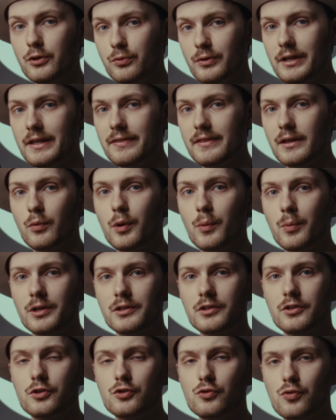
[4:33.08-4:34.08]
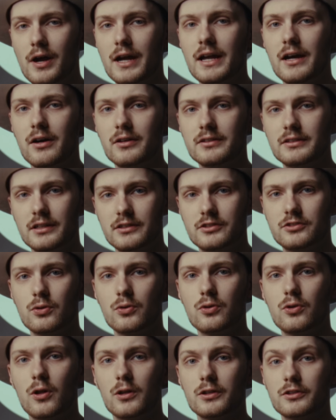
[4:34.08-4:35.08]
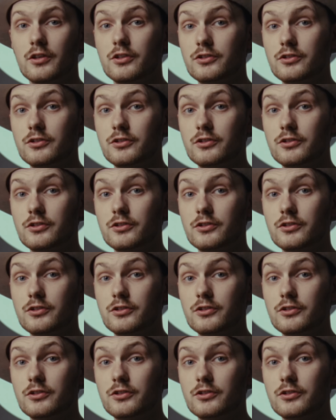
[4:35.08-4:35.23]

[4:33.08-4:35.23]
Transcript: agreed that we wanted to try out a so-called